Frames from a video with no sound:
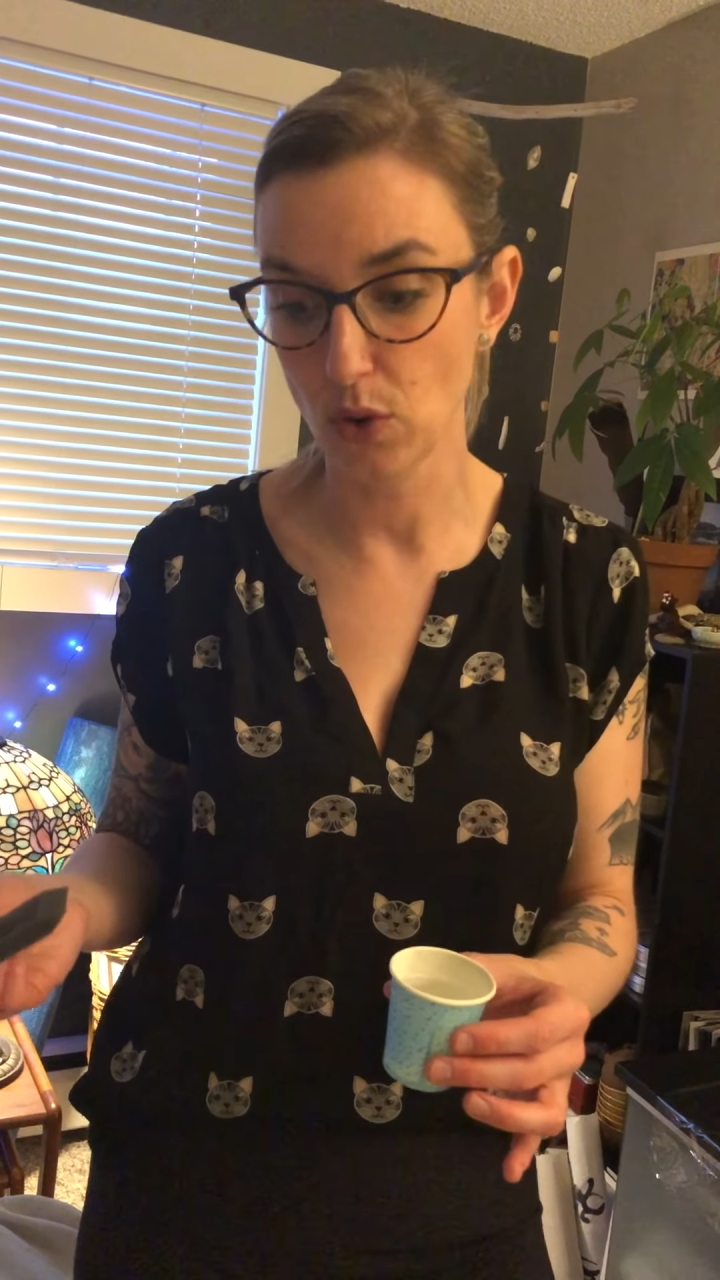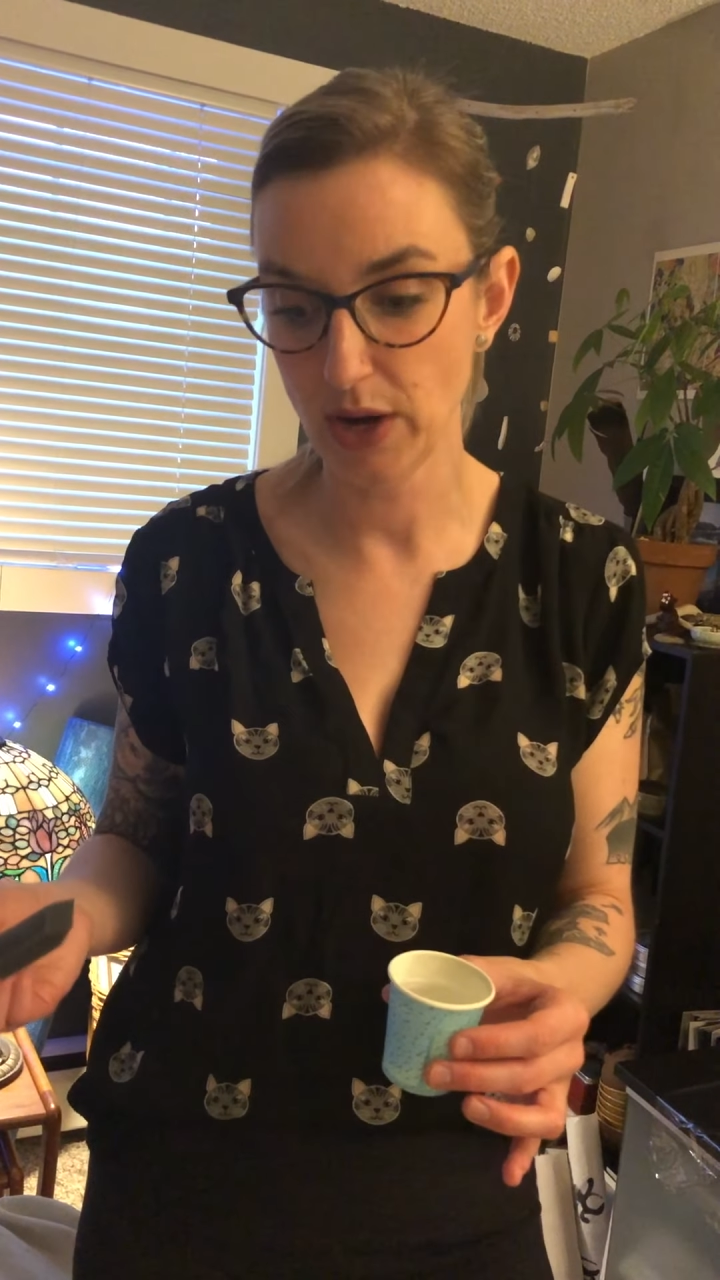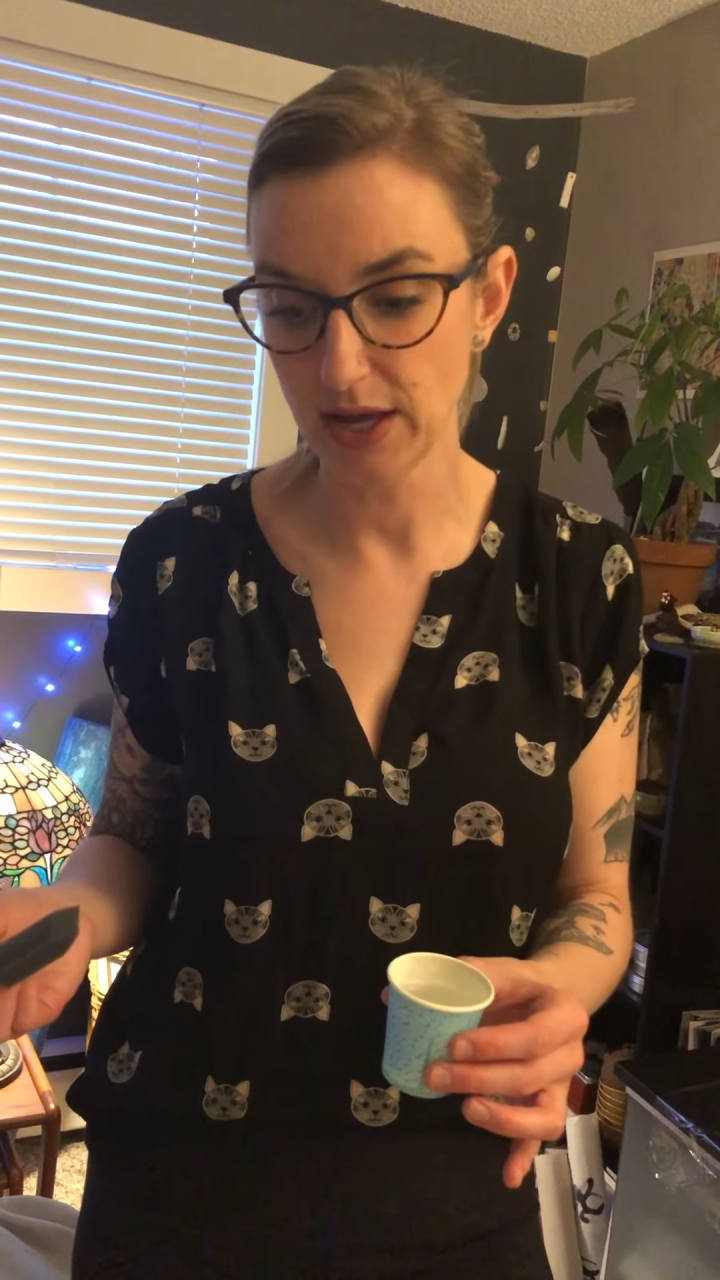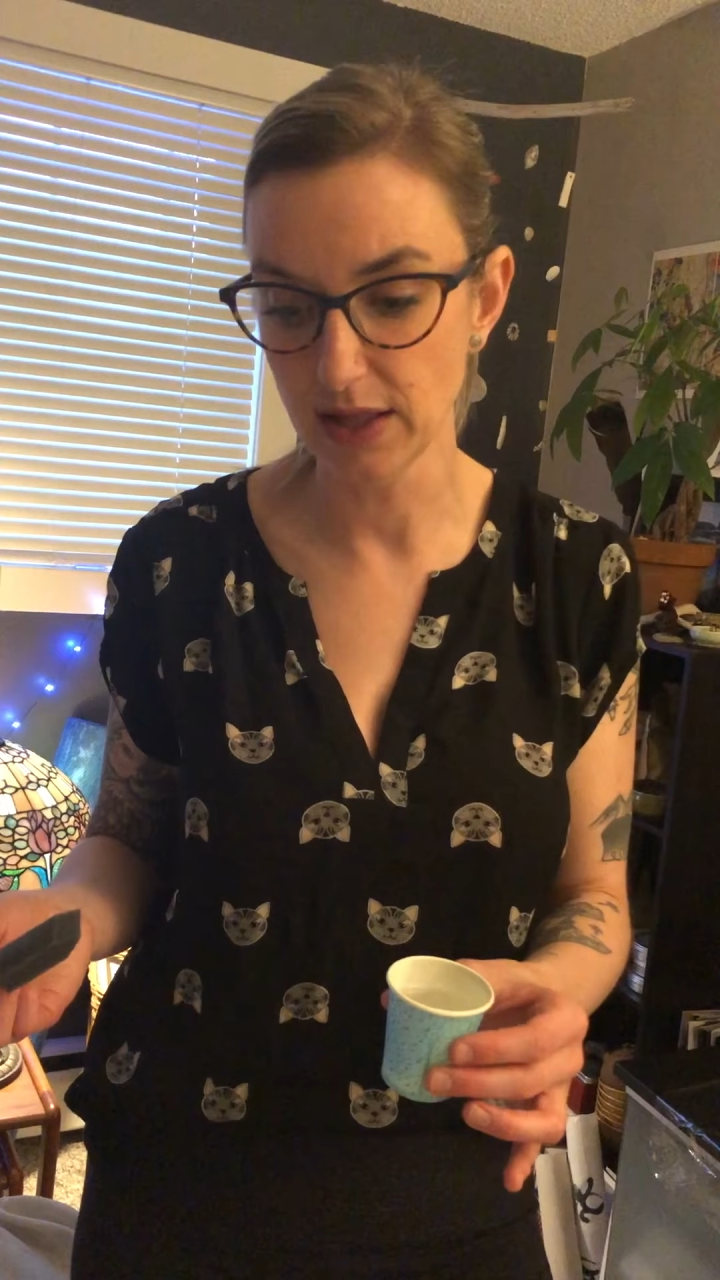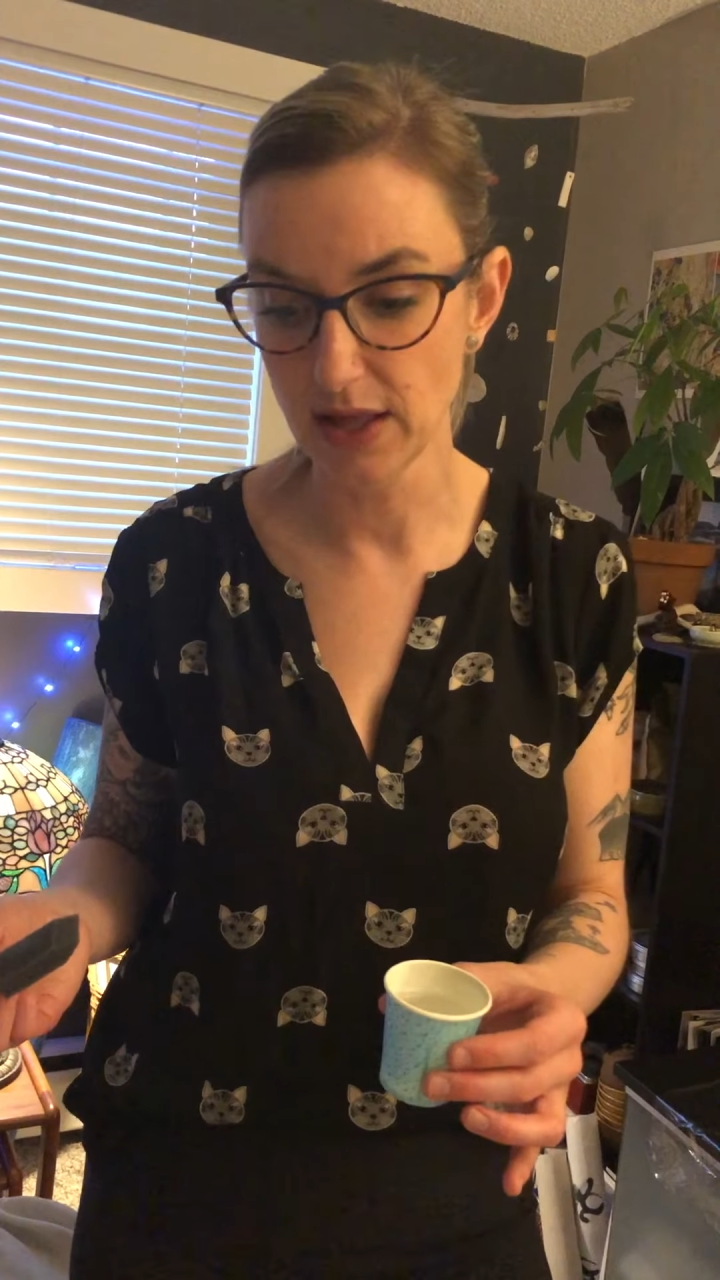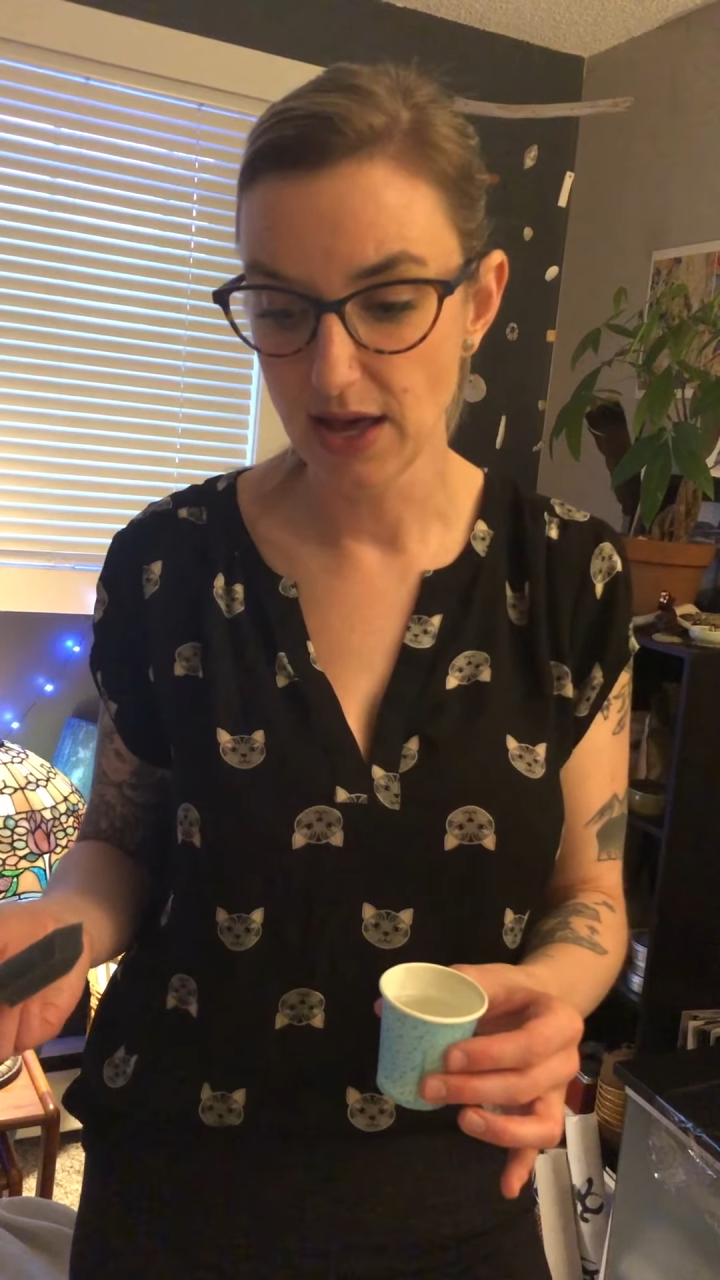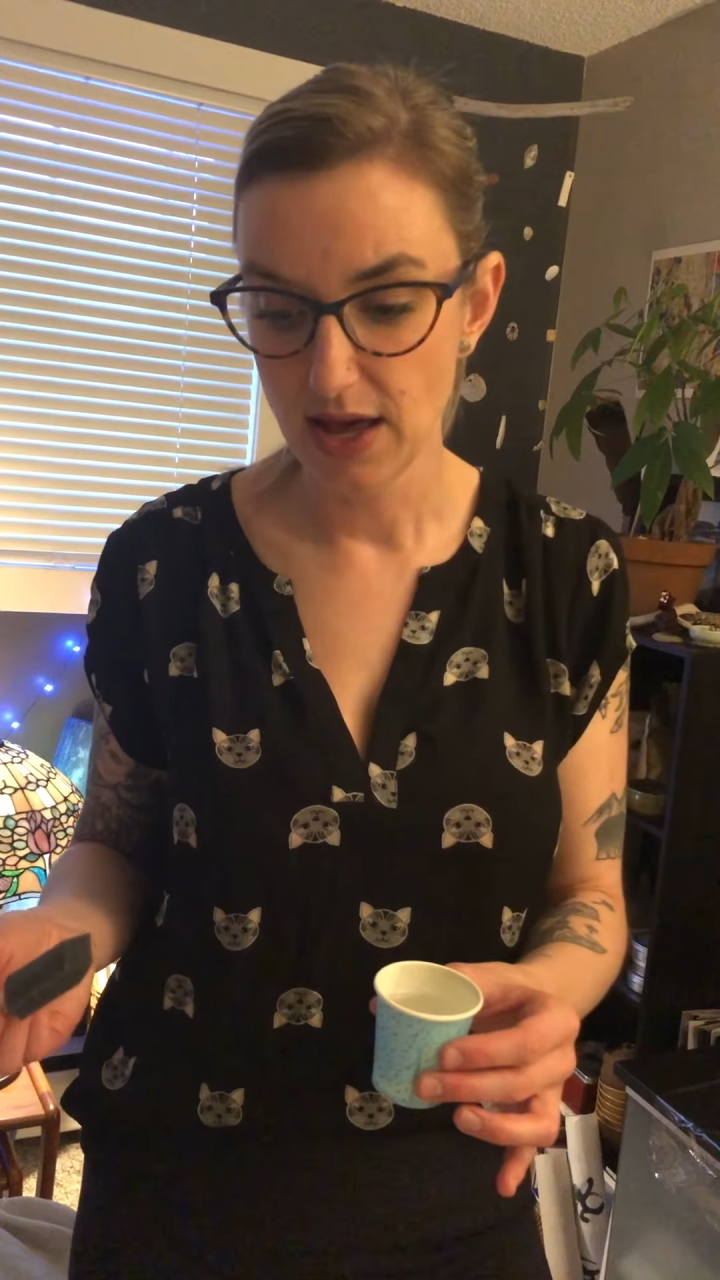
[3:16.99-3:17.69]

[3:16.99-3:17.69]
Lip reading: oil.